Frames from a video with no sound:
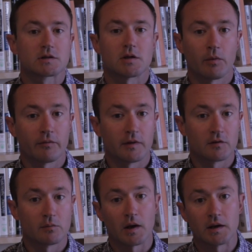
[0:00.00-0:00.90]
some of
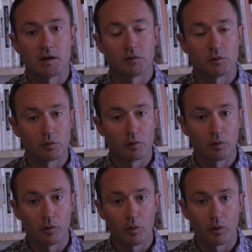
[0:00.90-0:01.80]
these you might need to
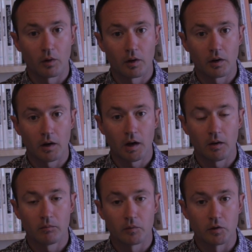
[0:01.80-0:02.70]
Google or
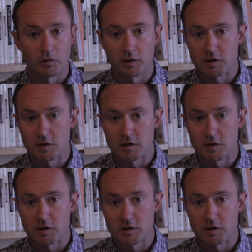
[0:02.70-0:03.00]
use a